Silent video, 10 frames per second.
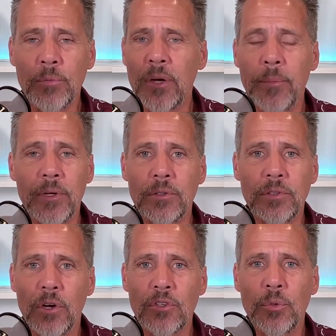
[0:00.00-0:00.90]
I'm not a medical
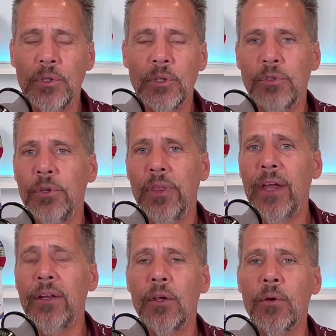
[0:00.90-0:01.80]
doctor. We don't do
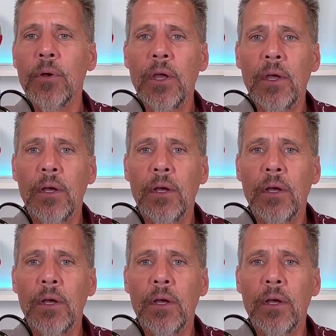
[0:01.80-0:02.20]
that here."